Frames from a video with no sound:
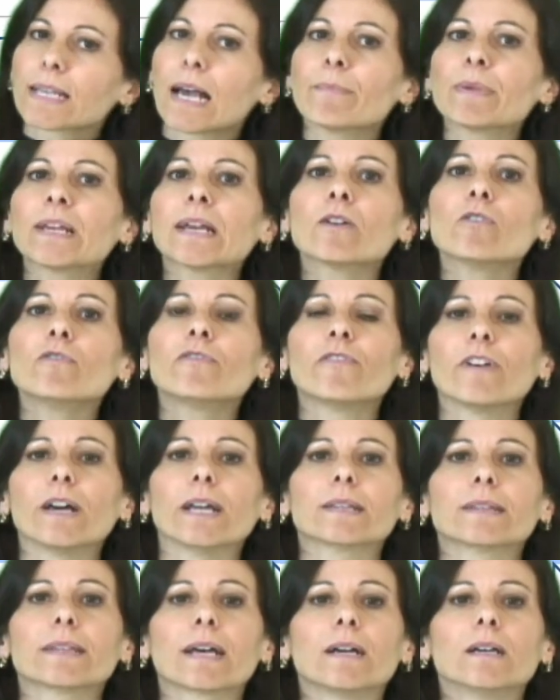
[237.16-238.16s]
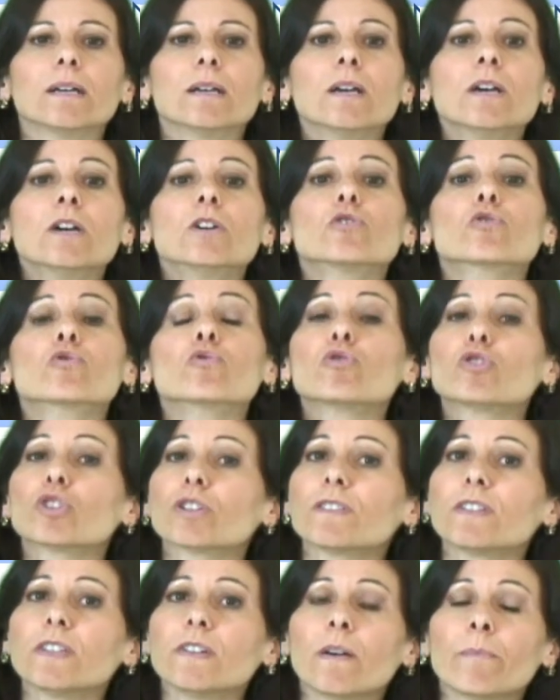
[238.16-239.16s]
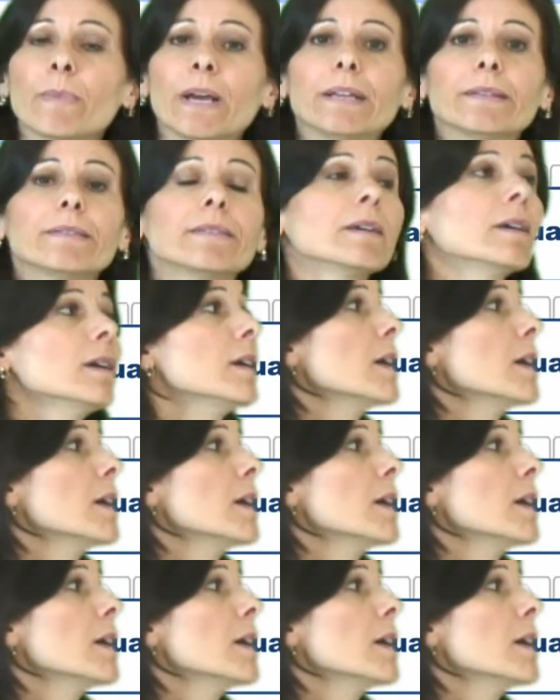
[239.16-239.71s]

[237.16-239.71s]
re-examines the offer, subsequently